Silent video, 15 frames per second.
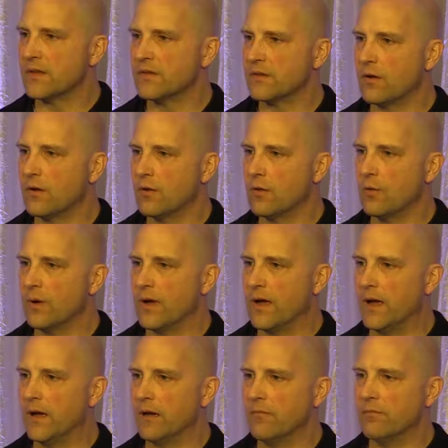
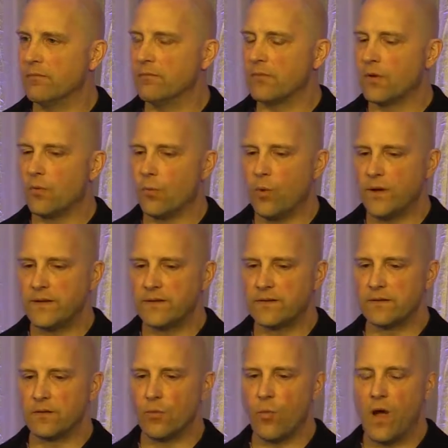So
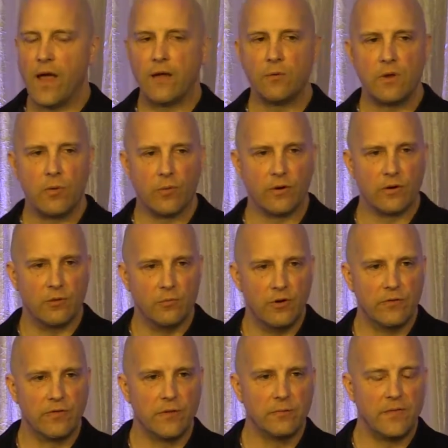why we want to
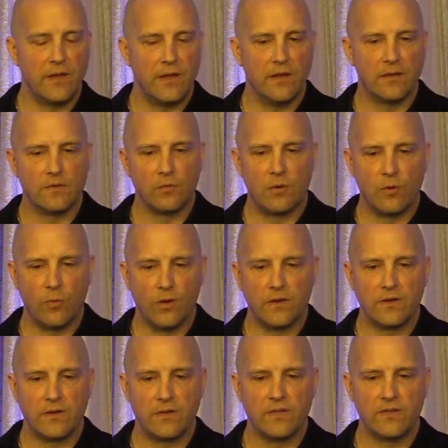remove them is we
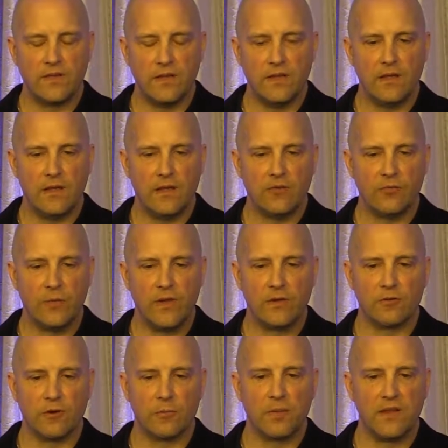want to see if we
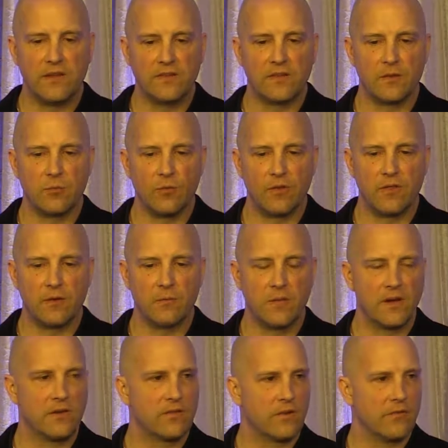can replace them with
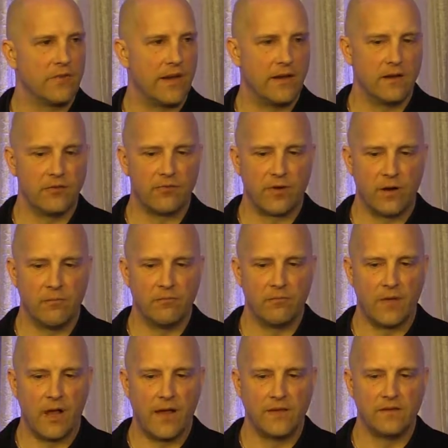administrative data
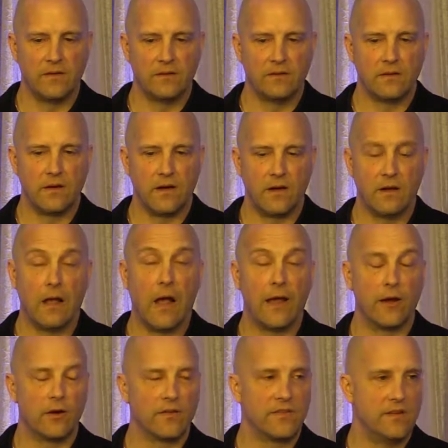from
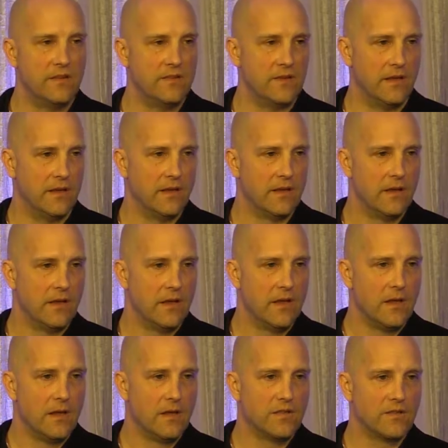IRCC.
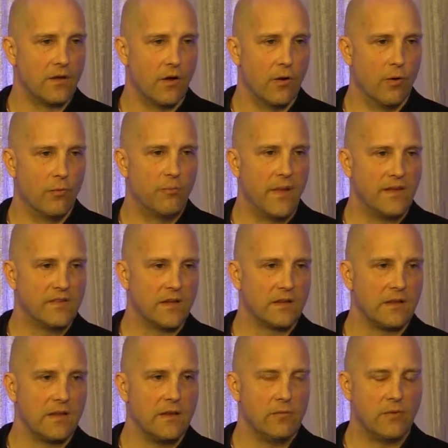So
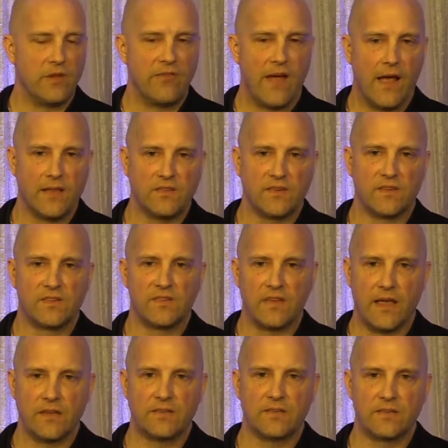basically, we've had
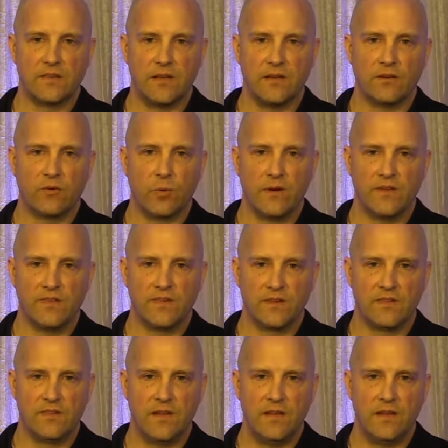success in
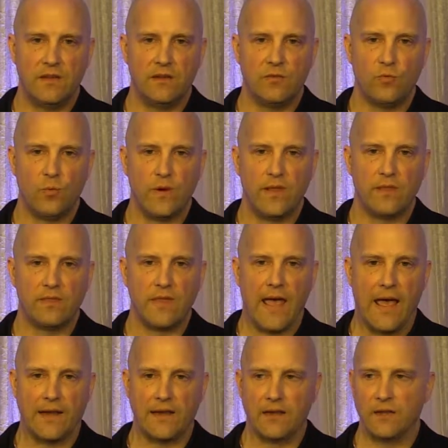2016 with
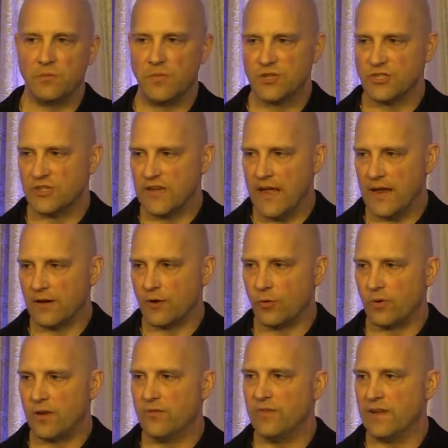adding admission
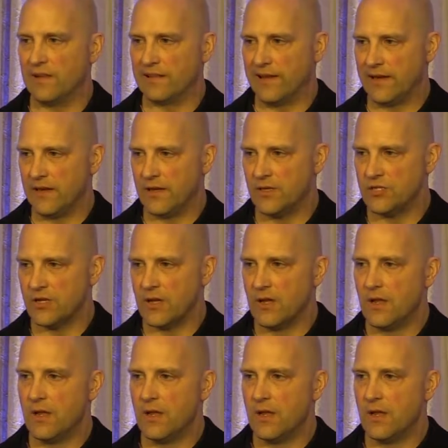category via linkage.